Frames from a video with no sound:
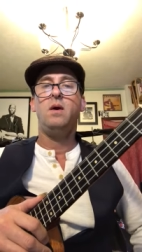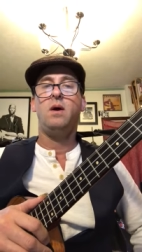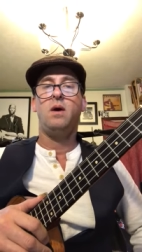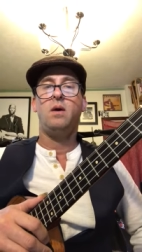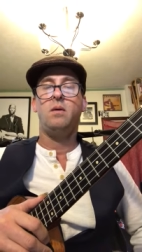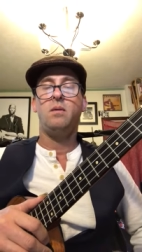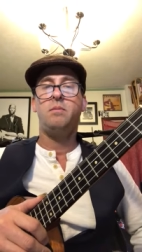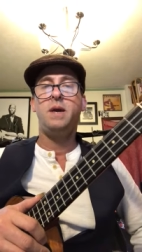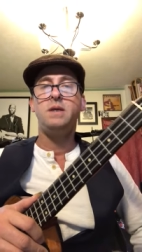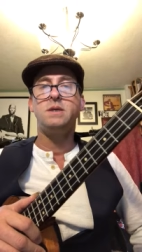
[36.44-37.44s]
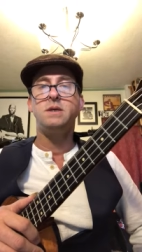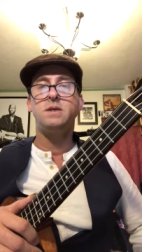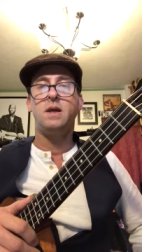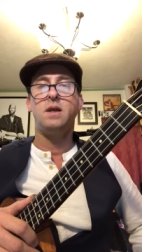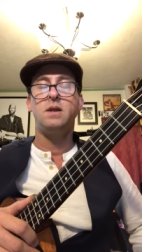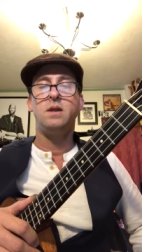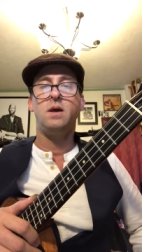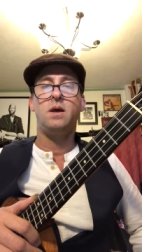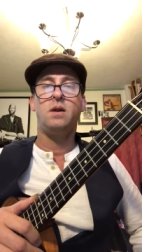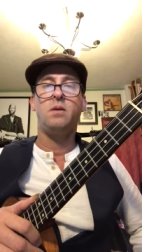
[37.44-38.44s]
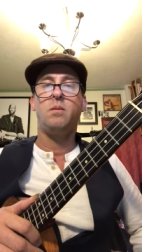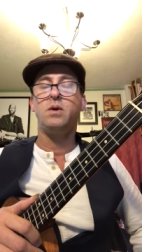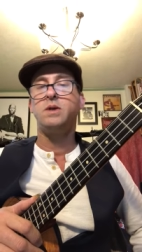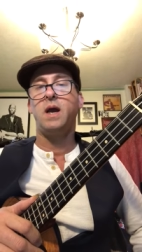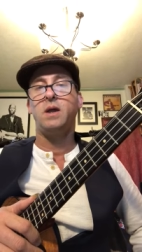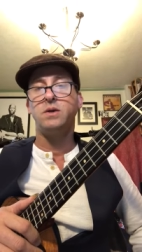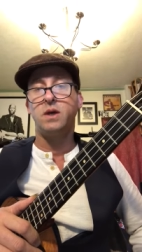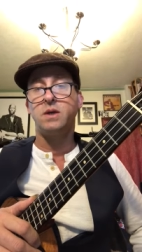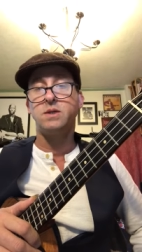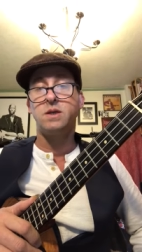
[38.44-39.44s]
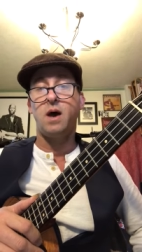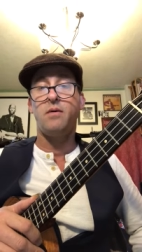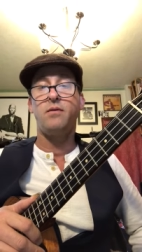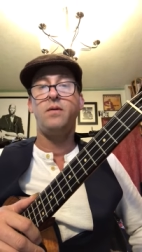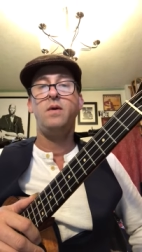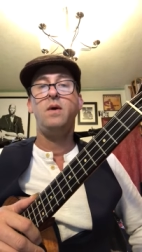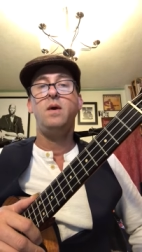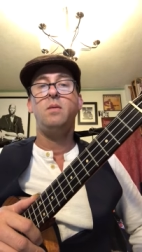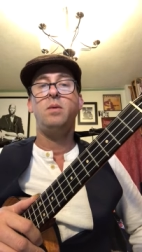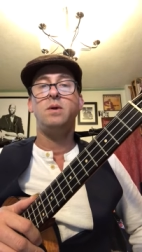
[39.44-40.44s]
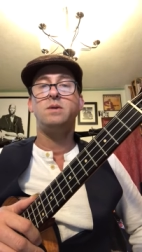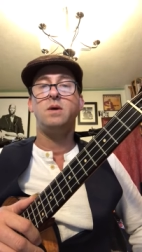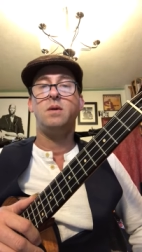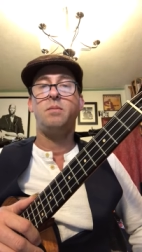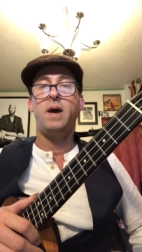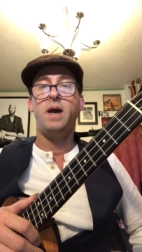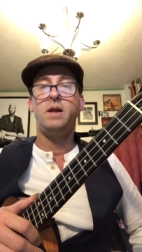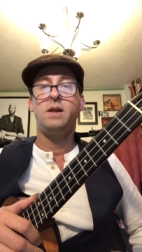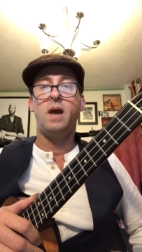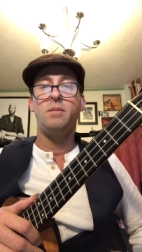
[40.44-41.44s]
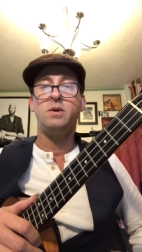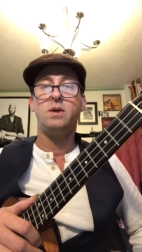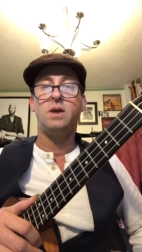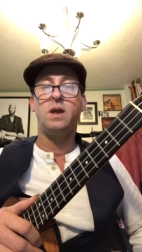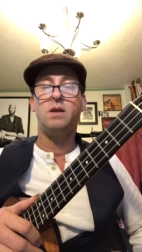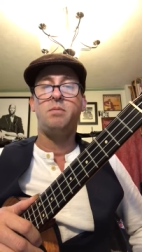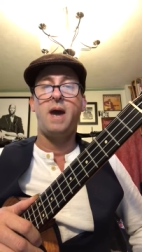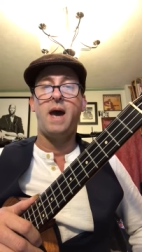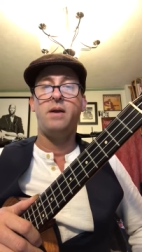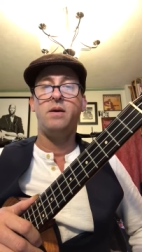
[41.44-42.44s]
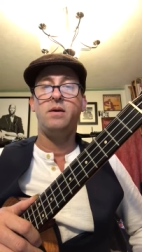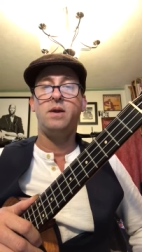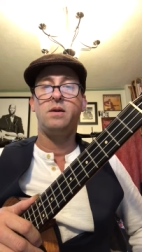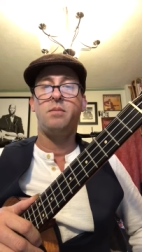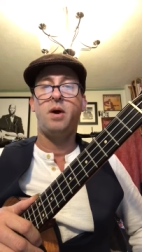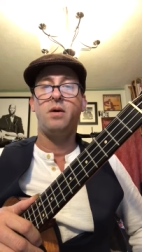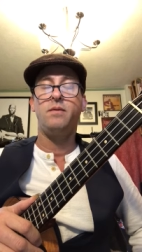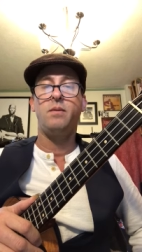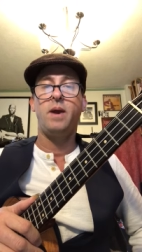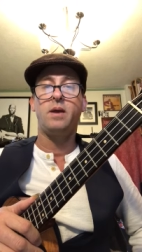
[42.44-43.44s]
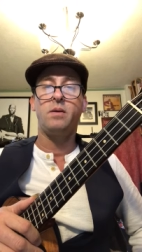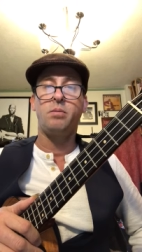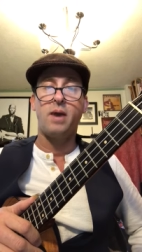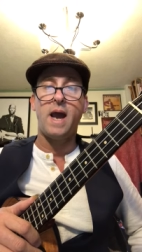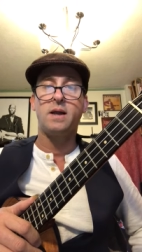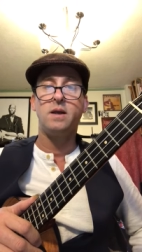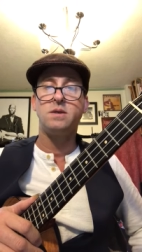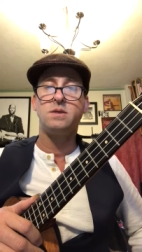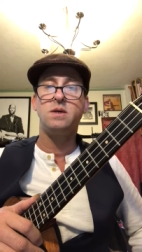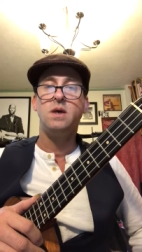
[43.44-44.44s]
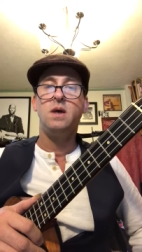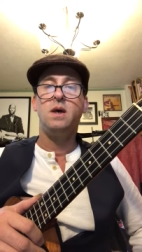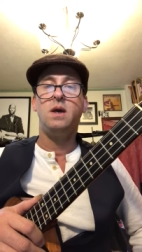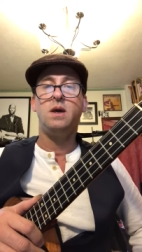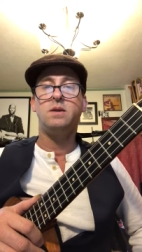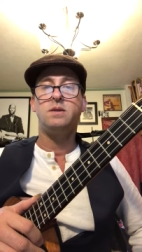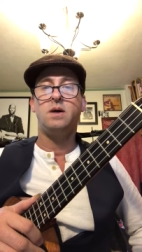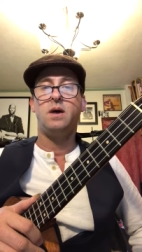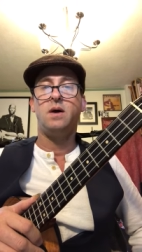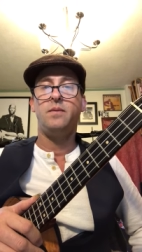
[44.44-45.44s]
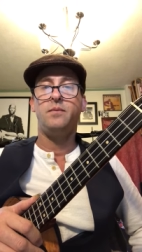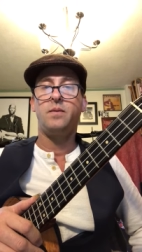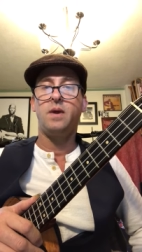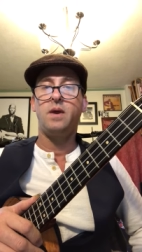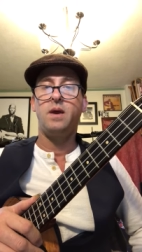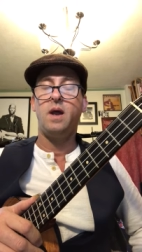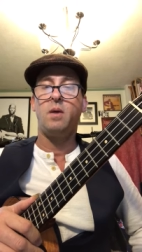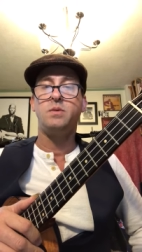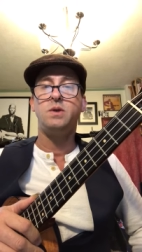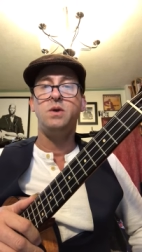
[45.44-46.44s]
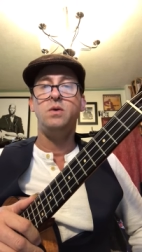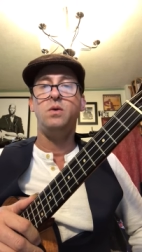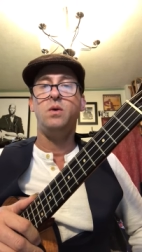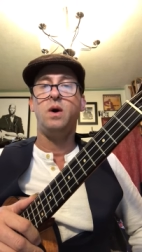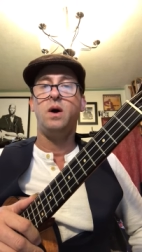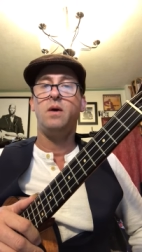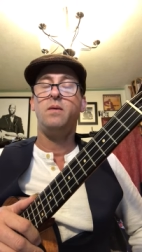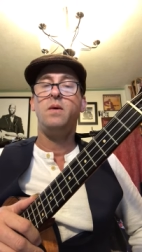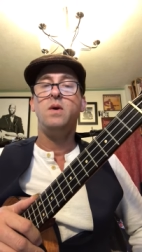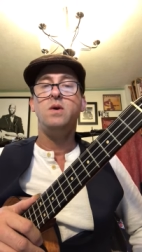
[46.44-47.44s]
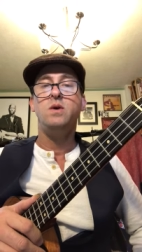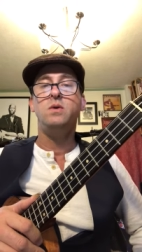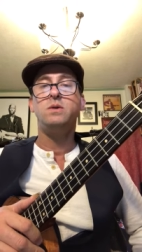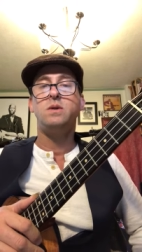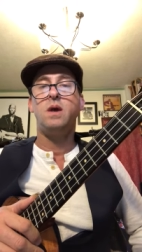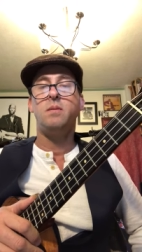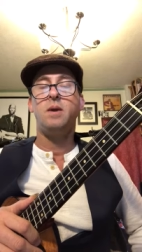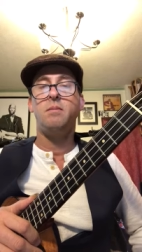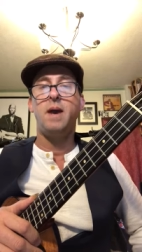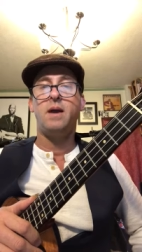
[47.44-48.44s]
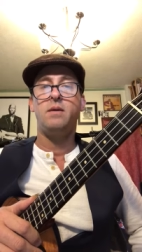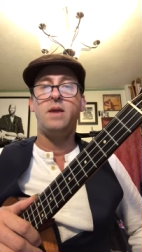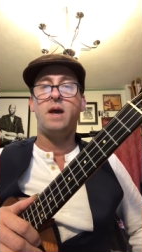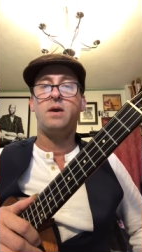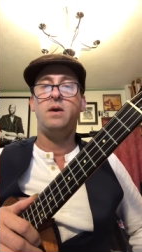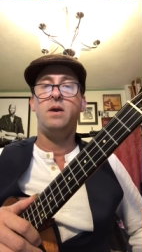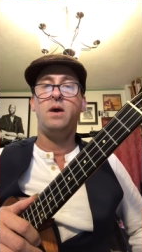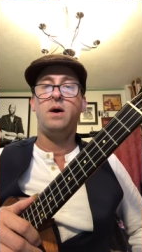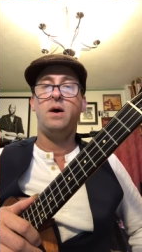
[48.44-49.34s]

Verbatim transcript: uh, pieces and uh, a little more challenging stuff. But uh, by establishing these patterns as a part of your regular practice, it uh, helps you use them in a manner that could